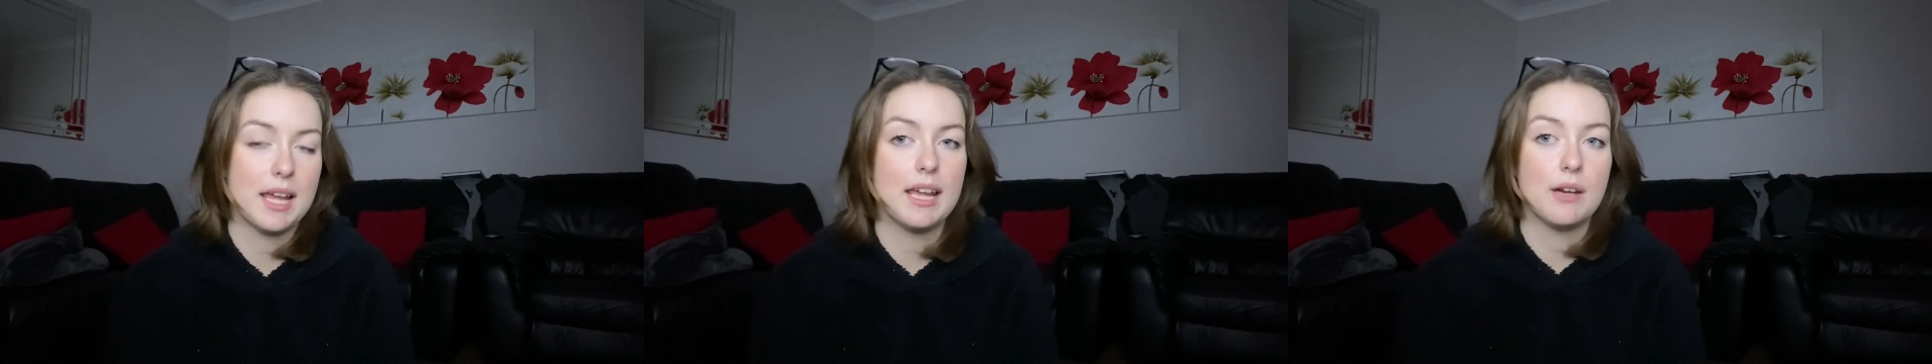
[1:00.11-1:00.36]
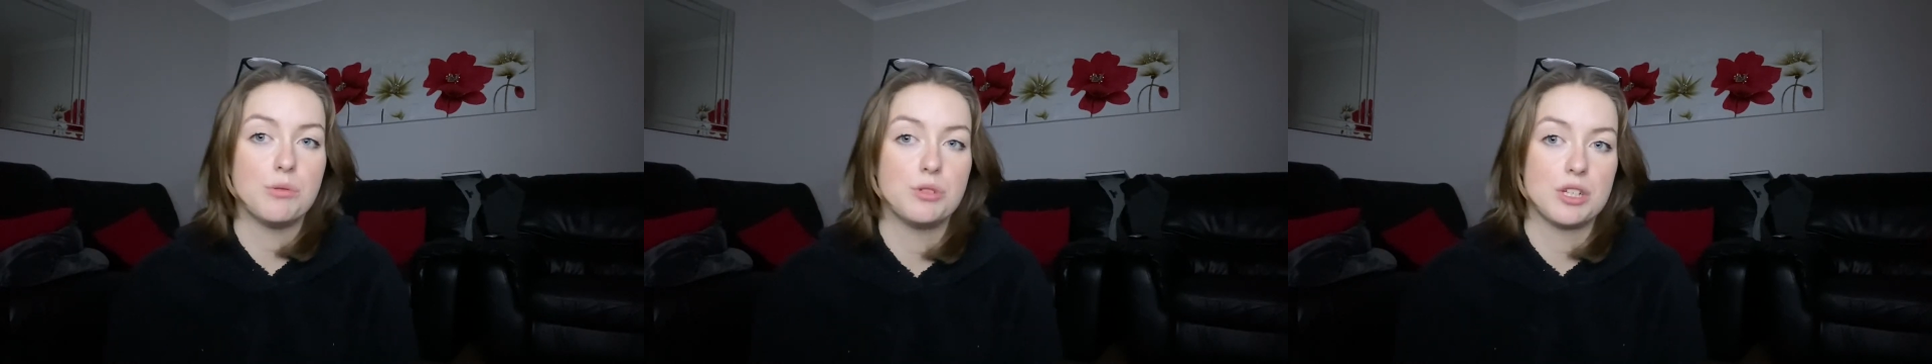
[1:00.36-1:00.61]
It
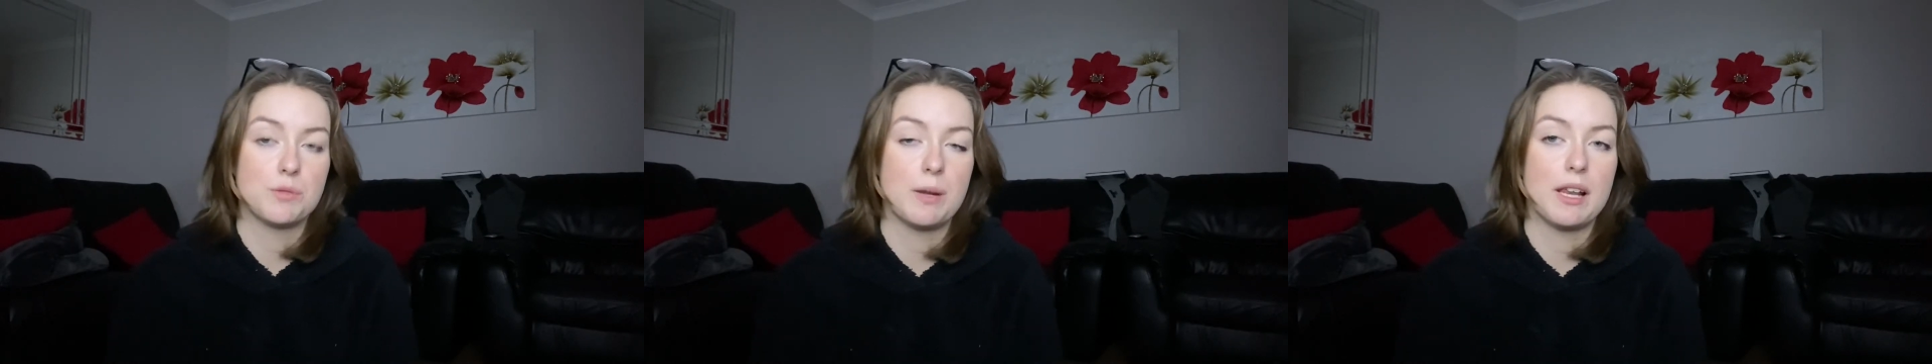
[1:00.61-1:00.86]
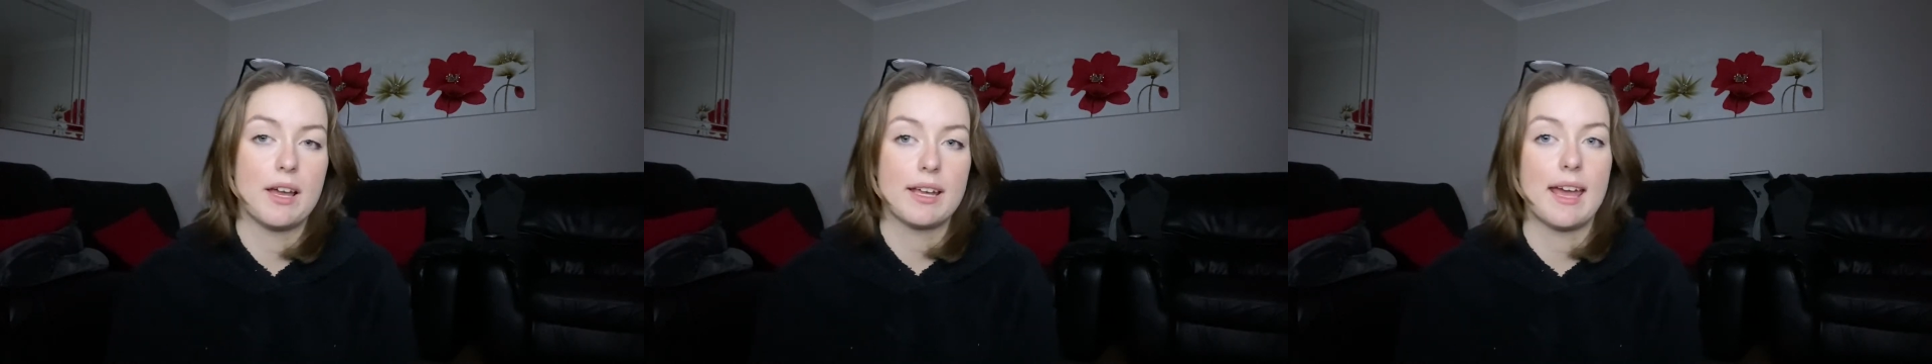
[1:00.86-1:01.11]
will just be
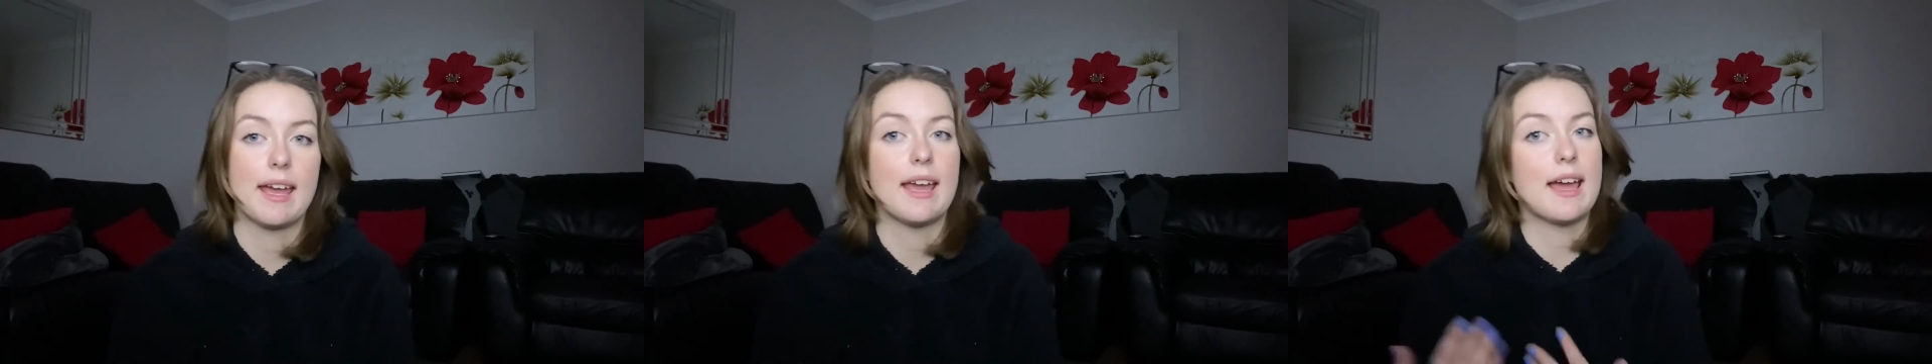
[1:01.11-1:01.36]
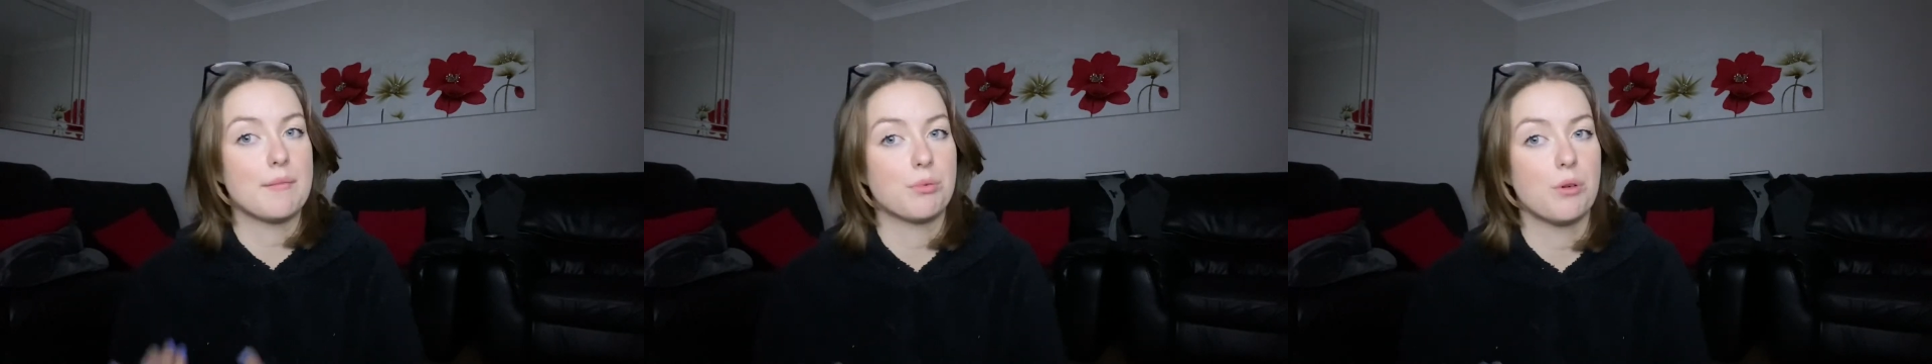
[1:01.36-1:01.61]
like a
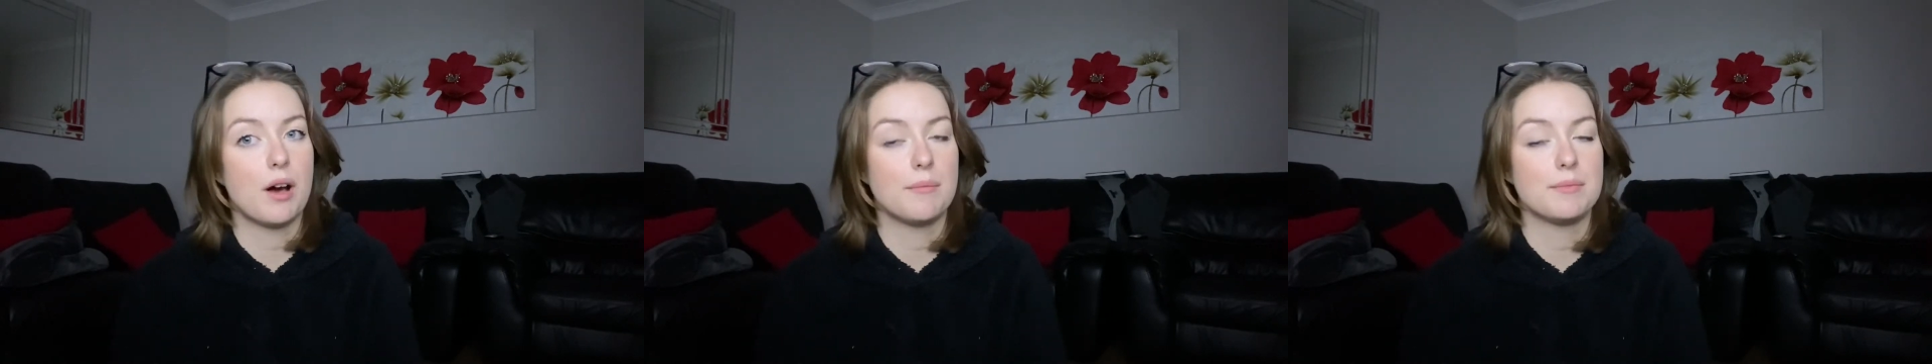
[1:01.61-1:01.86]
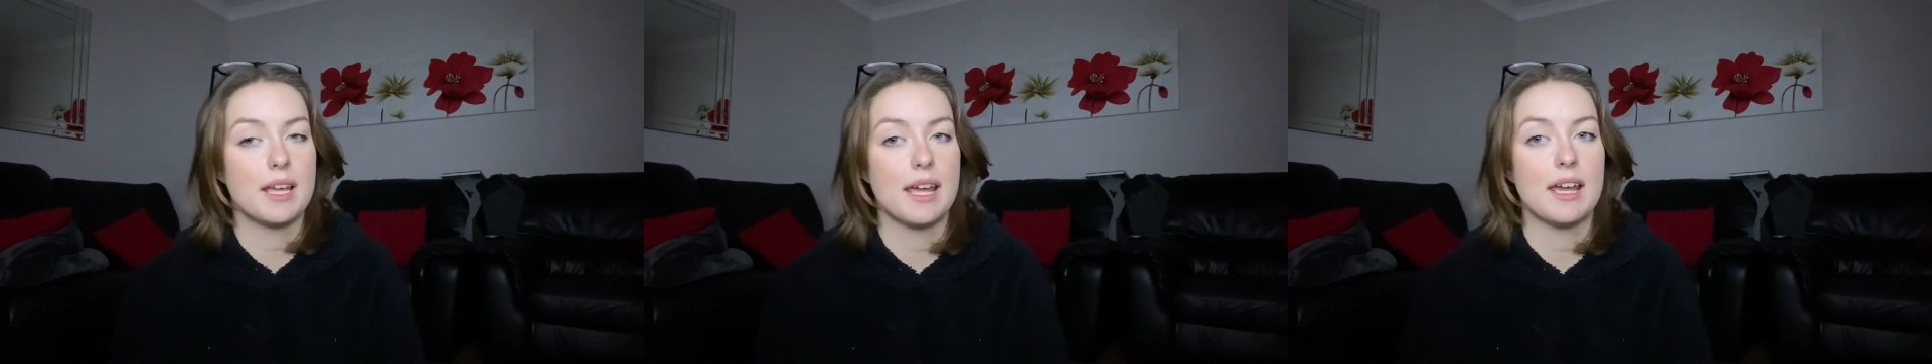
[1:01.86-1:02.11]
April
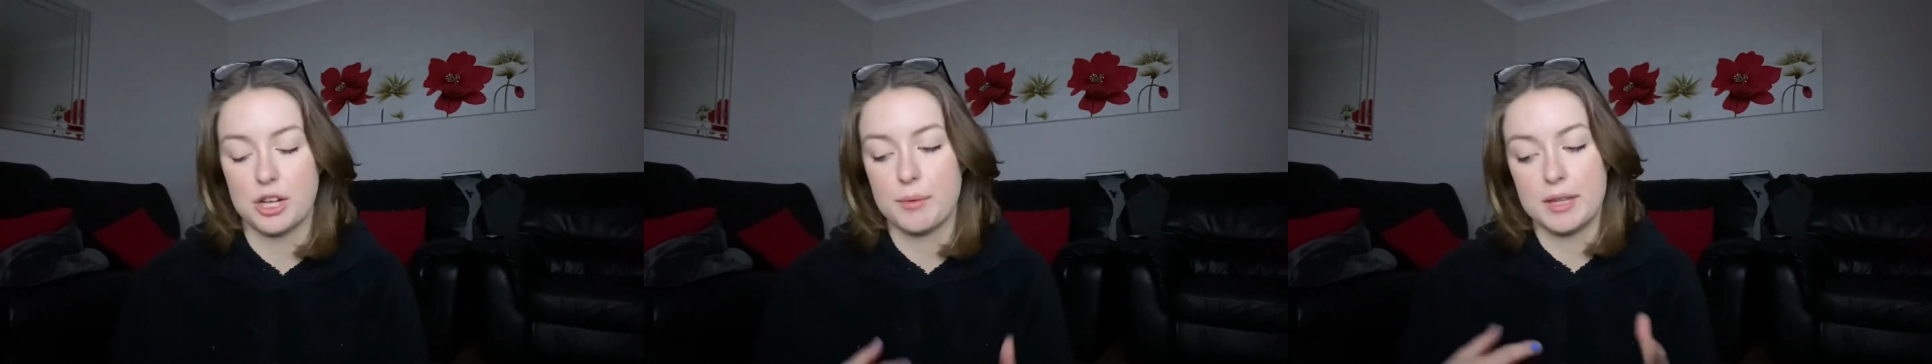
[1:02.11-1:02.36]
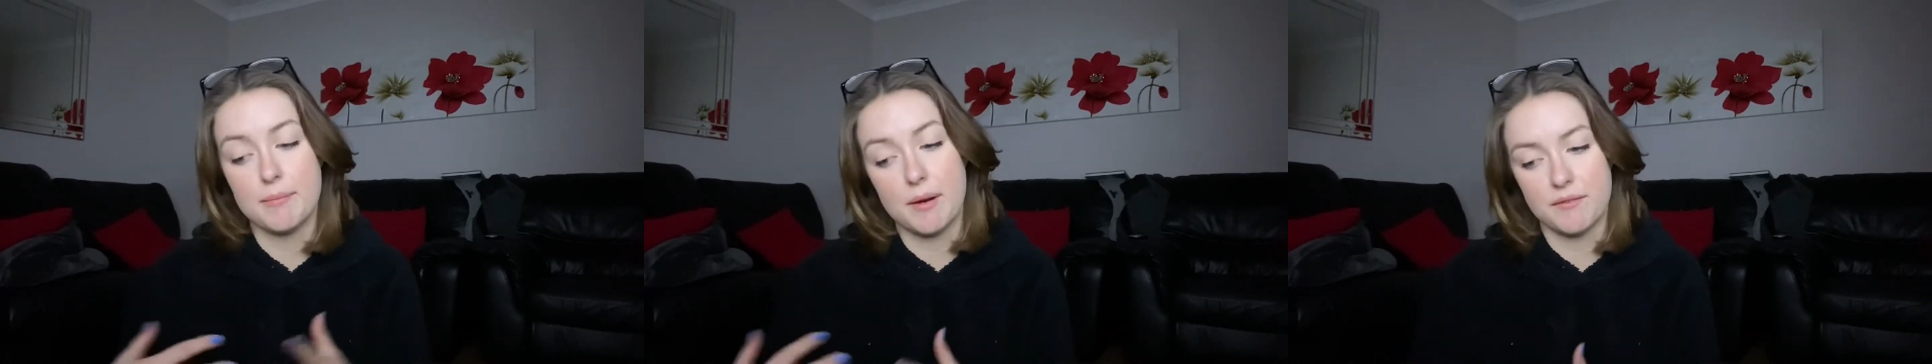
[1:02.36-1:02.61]
update. It'll be the
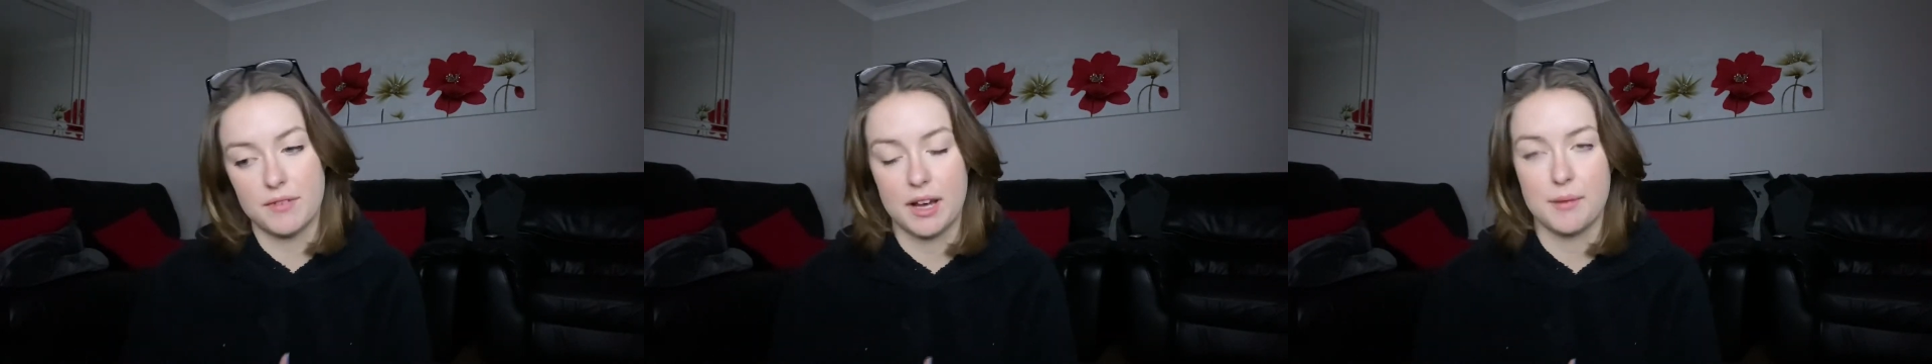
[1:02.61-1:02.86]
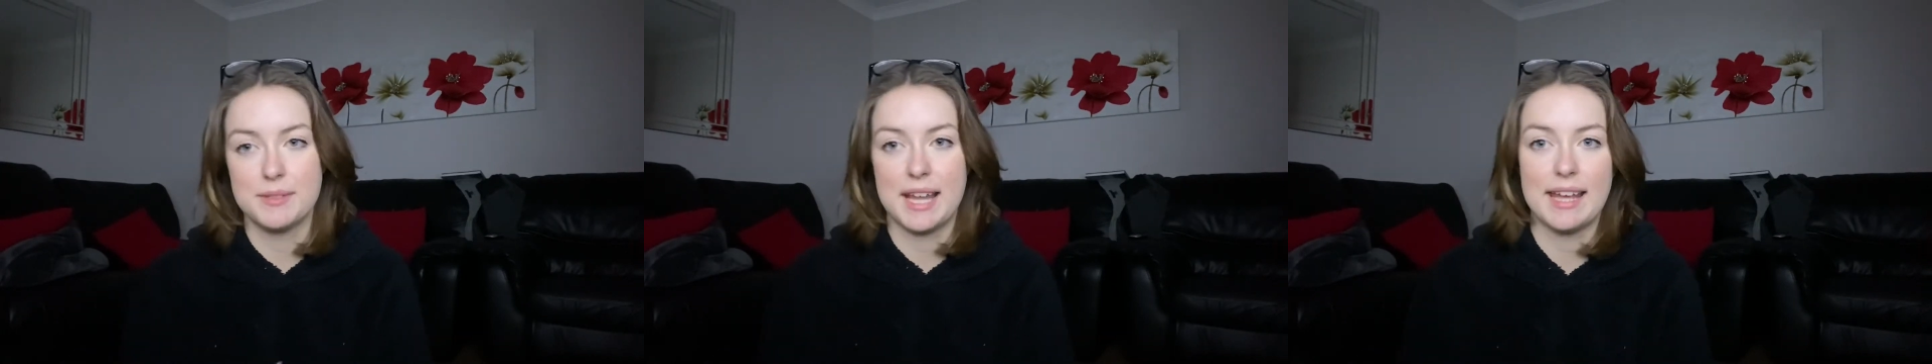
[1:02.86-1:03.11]
month
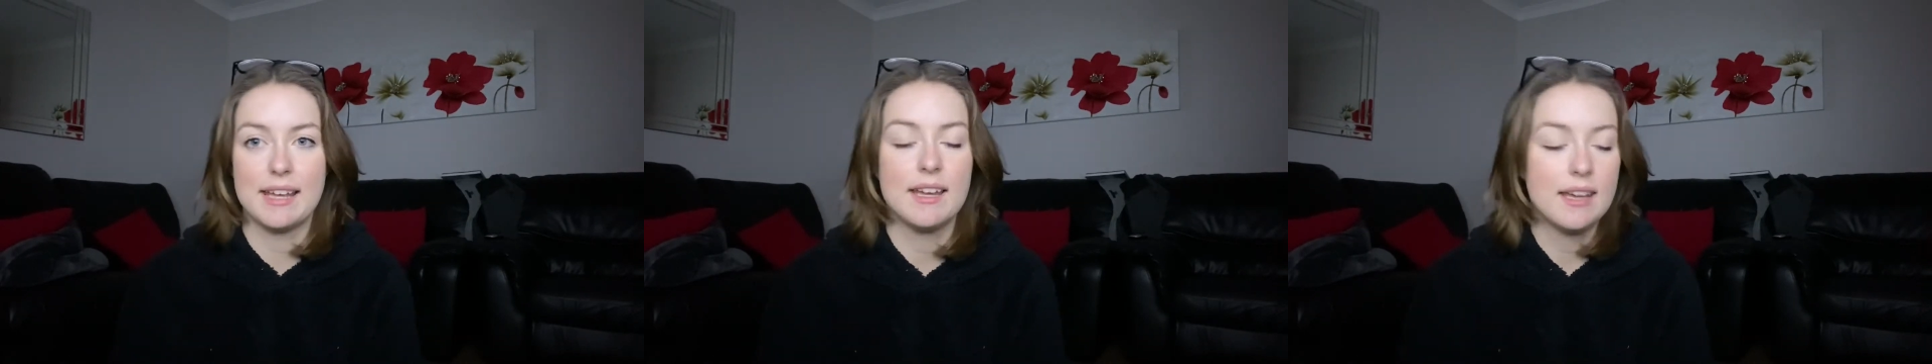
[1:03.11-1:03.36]
update.